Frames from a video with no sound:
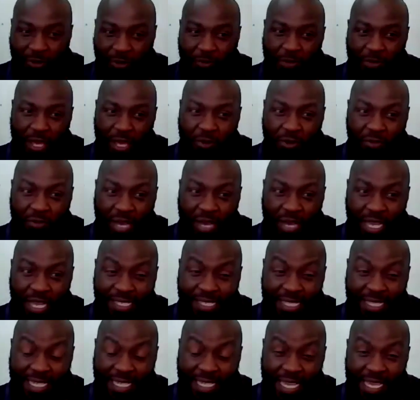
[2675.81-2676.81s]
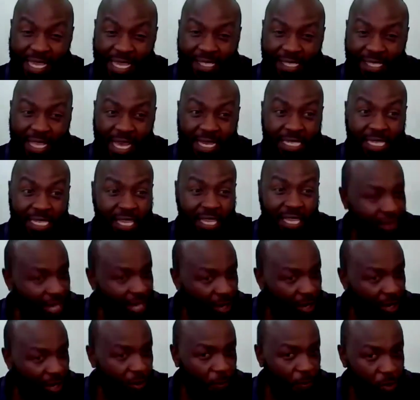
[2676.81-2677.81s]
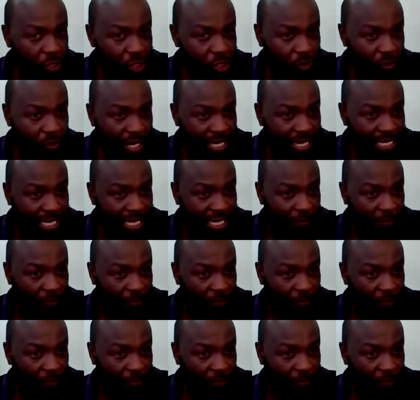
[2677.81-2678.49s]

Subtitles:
the university is that given an opportunity,